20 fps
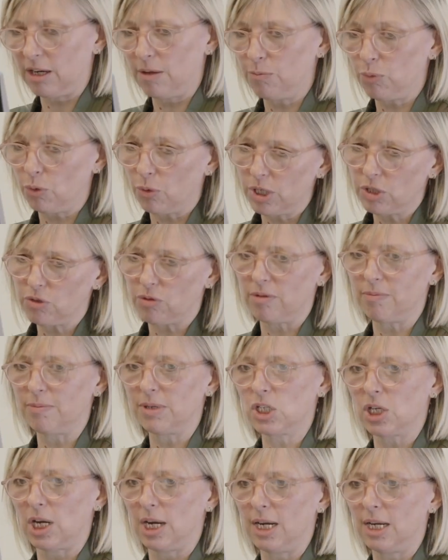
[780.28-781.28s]
an embroidery
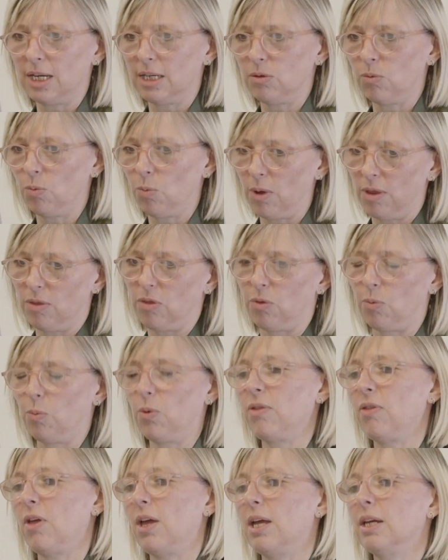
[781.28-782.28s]
machine with
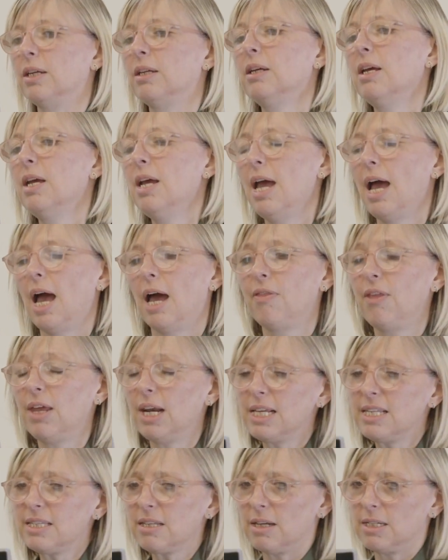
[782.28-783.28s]
it. And then
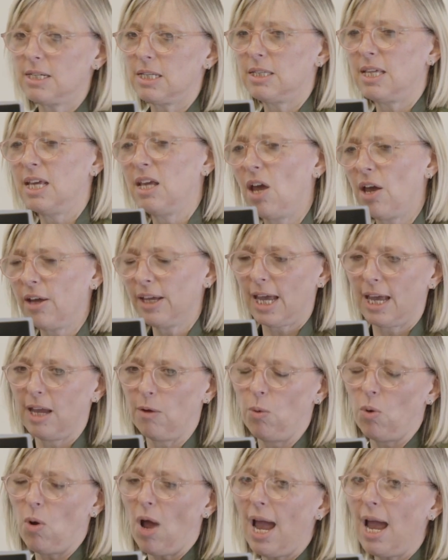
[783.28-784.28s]
I started to think, okay,
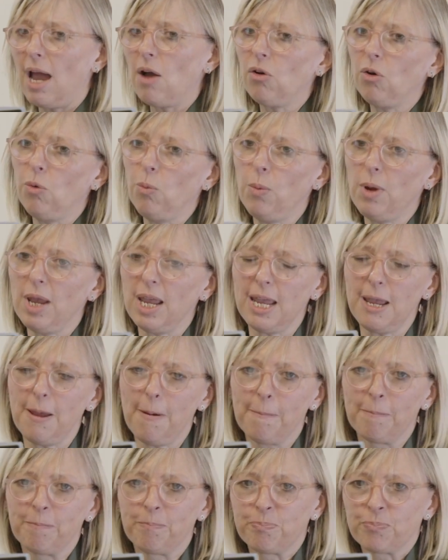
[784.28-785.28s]
well, how
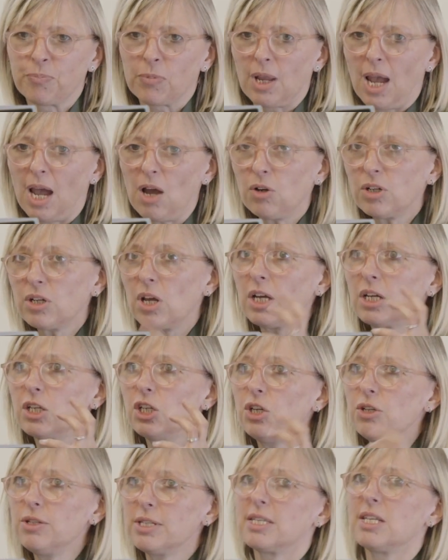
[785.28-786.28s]
could I
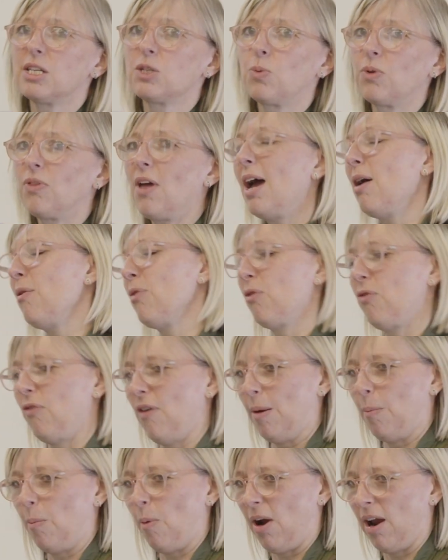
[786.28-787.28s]
use this without the
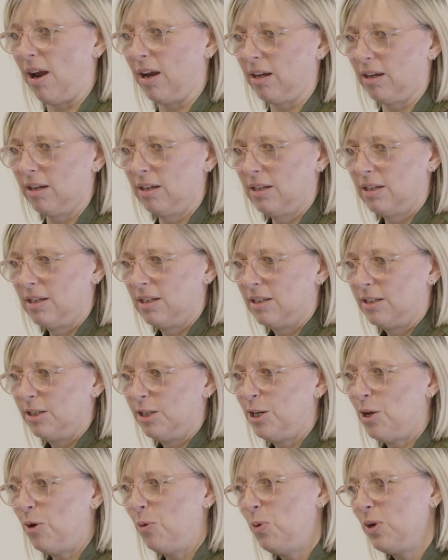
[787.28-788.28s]
fabric?
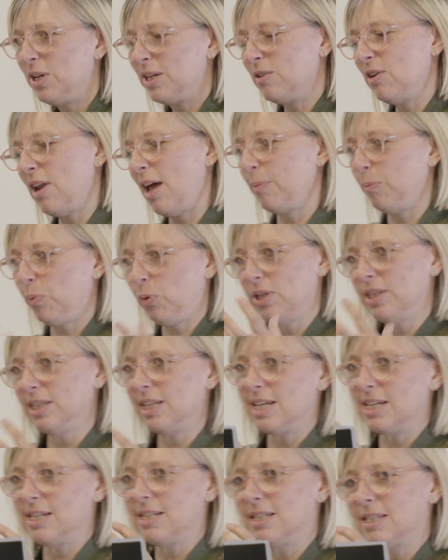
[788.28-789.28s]
You know, would it like print
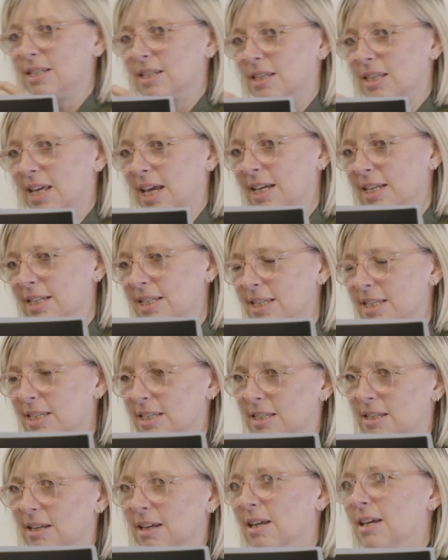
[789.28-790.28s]
these
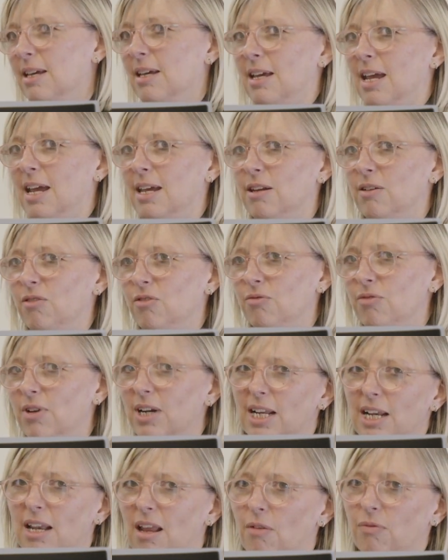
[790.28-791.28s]
things in a
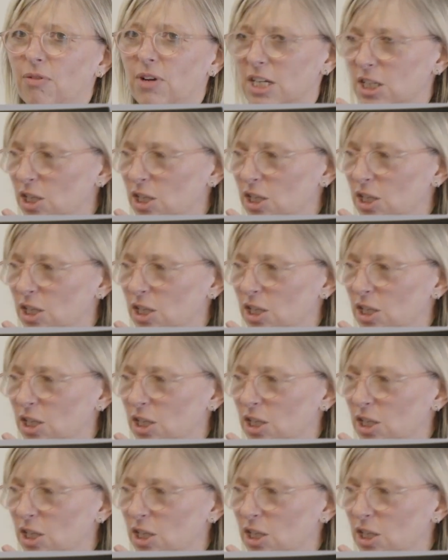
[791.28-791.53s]
really lovely,